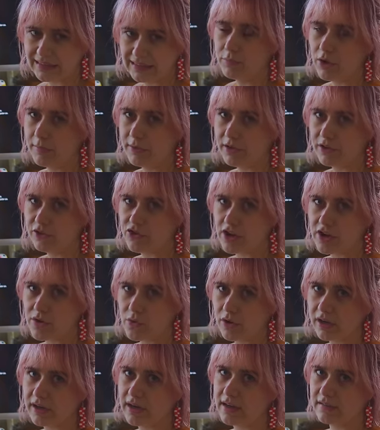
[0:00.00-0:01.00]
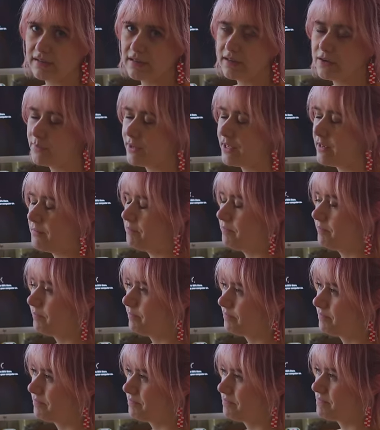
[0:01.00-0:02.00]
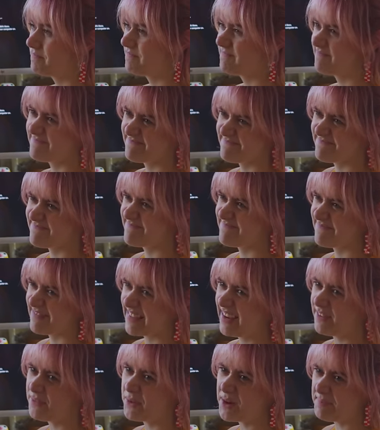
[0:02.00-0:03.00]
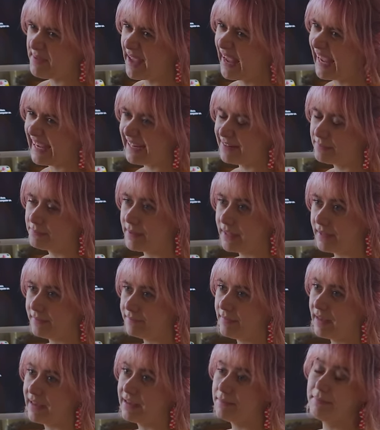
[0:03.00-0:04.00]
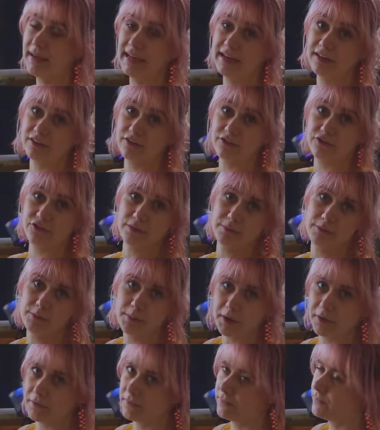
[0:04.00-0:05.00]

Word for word: Probably gonna try and organize a little bit. I want to paint, but I can paint on stream tomorrow,